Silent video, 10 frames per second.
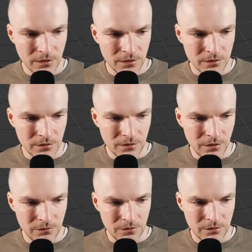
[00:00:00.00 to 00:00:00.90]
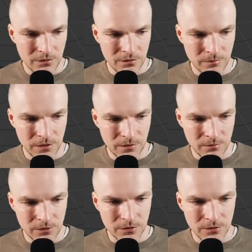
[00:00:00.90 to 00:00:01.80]
See, now this
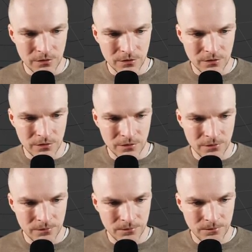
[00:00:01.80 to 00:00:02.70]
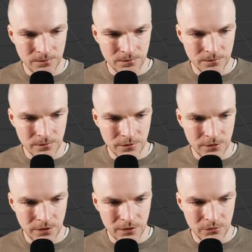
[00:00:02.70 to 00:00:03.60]
became darker. The
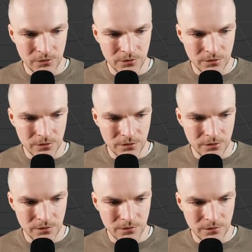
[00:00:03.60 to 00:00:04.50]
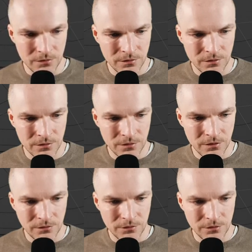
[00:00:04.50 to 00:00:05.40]
shadows are darker
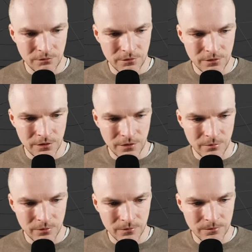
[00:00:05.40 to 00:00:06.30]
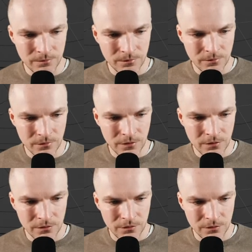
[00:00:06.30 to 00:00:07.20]
underneath the table.
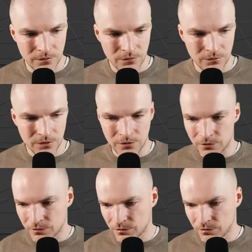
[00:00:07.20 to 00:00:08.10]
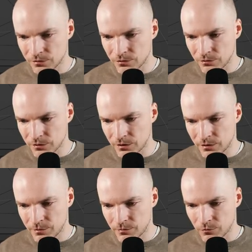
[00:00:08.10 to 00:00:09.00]
So those are also looking
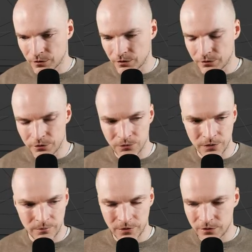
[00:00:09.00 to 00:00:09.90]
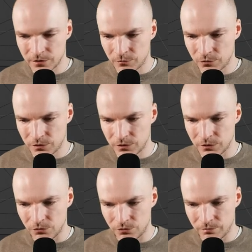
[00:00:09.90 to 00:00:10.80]
a bit more cartoony because I'm using
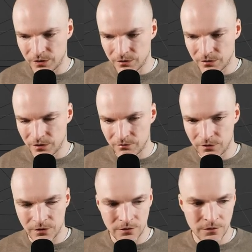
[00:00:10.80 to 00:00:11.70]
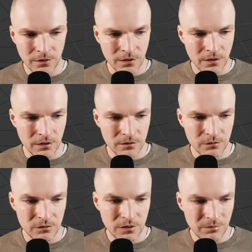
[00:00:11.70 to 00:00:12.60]
Toon BSDF here.
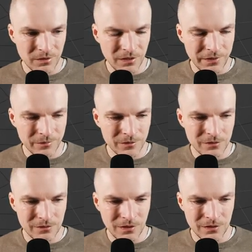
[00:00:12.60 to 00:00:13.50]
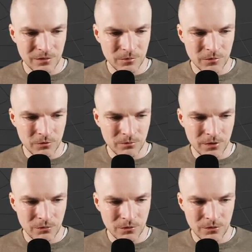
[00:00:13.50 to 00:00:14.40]
So sometimes you
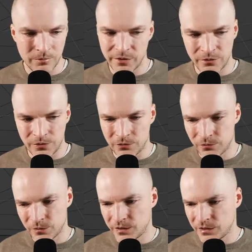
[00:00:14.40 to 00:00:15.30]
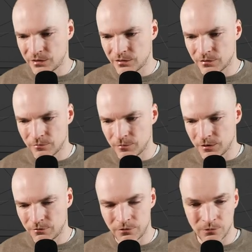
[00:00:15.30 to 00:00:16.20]
might want to play around with this,
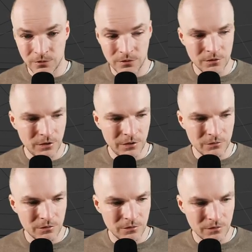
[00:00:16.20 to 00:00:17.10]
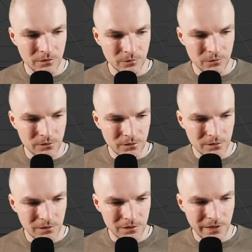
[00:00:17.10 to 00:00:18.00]
but if you want the shadows to look almost
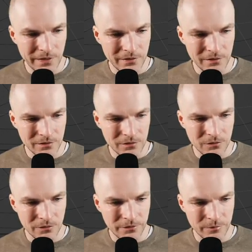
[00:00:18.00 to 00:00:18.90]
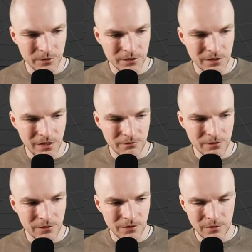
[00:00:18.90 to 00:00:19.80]
exactly as all the objects have
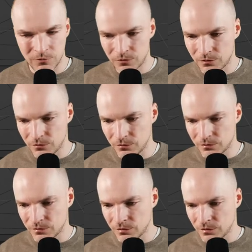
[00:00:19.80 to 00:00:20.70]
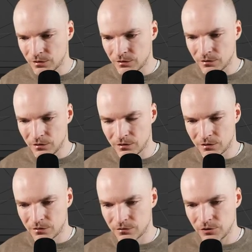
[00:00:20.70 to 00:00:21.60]
in the game, you could use
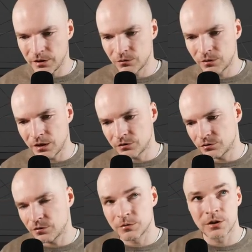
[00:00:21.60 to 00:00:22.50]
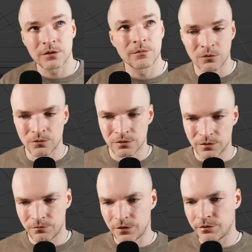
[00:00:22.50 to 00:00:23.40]
the shadow catcher object, or
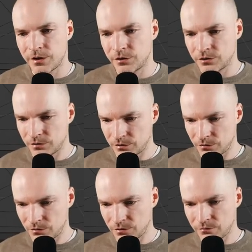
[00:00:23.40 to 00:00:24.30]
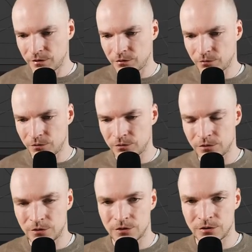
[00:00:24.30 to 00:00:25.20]
some variations that you can find when you
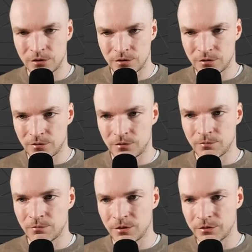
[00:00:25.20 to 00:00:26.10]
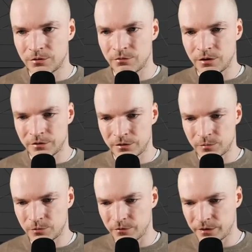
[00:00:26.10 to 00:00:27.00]
search. The Blender file that is
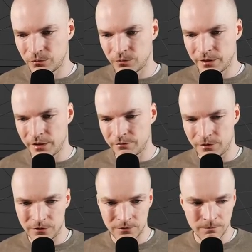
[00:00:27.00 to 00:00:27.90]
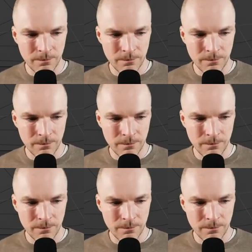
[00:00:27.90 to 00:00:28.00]
provided will have these.